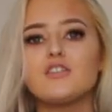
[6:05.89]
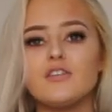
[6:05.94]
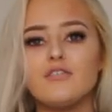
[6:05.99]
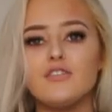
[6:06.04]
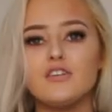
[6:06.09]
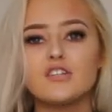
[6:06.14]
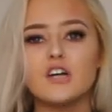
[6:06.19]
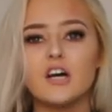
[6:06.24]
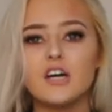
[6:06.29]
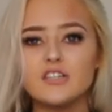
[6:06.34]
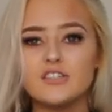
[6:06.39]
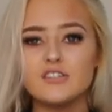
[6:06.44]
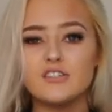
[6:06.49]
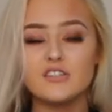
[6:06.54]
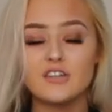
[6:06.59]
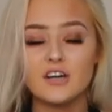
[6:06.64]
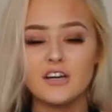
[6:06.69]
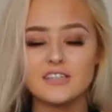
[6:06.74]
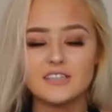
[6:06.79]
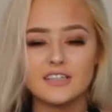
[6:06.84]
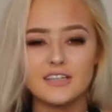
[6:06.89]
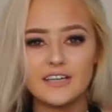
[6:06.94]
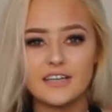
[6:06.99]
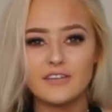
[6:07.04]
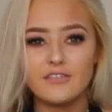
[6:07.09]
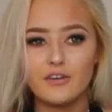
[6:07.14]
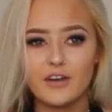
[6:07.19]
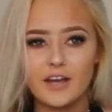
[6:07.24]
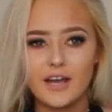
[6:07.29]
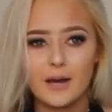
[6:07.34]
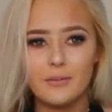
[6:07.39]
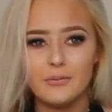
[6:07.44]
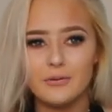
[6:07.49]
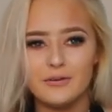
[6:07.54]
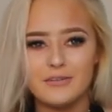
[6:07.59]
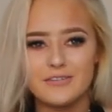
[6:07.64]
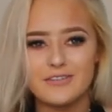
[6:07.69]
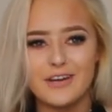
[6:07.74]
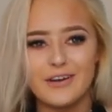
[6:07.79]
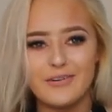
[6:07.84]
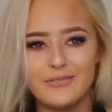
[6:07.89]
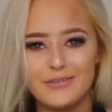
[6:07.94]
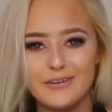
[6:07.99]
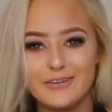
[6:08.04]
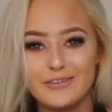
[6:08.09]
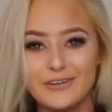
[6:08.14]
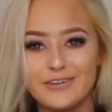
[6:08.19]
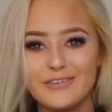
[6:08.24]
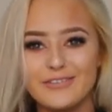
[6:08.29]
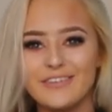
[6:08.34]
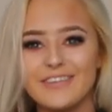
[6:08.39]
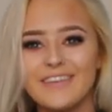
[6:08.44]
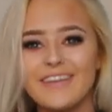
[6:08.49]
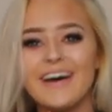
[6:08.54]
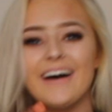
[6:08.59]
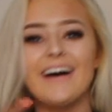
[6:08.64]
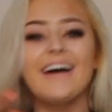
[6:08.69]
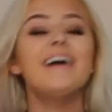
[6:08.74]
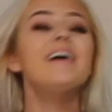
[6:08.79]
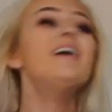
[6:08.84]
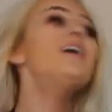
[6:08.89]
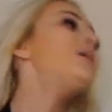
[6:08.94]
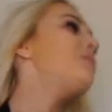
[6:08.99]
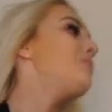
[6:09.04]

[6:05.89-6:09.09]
if you tie it too tight, it's going to give you a camel toe, and we don't want that.